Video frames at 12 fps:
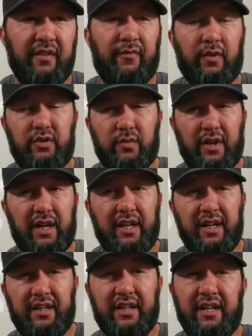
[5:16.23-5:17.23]
first one I
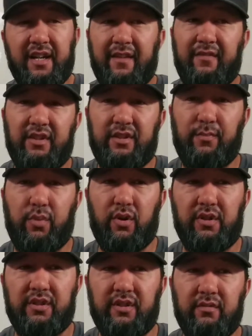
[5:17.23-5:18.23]
didn't have any
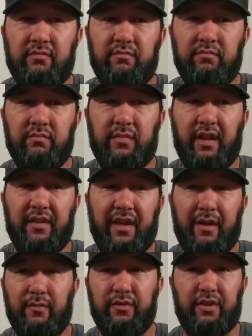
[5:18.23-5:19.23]
supports.
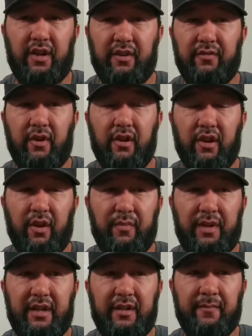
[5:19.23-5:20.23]
That was all on
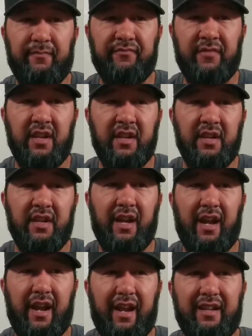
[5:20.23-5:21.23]
me.
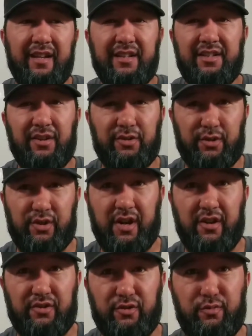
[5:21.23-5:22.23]
And it still turned
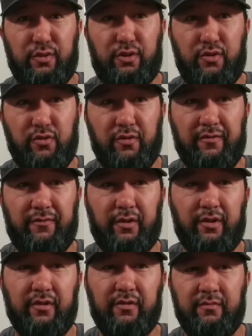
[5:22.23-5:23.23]
out super cool
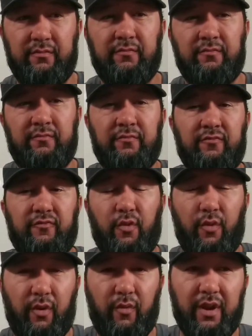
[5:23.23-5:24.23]
for
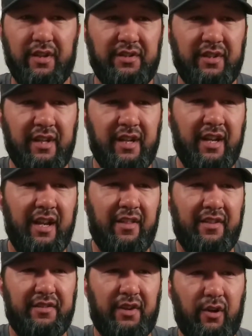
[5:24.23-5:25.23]
what it was.
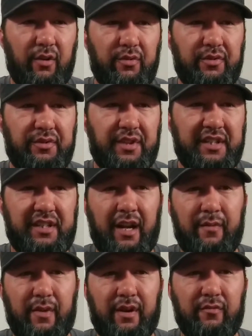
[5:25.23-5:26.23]
So this
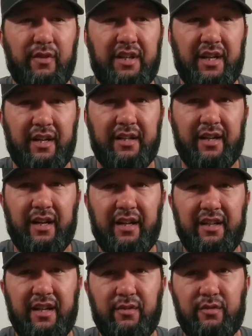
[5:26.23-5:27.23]
time I redid it, and I
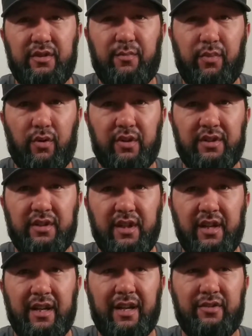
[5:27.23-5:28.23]
did it with supports.
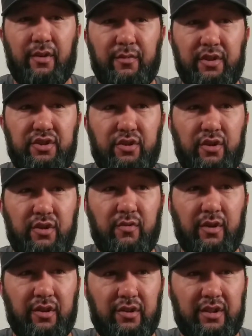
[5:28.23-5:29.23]
So I'm going to show you
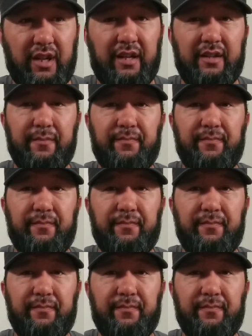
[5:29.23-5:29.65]
what it looks like.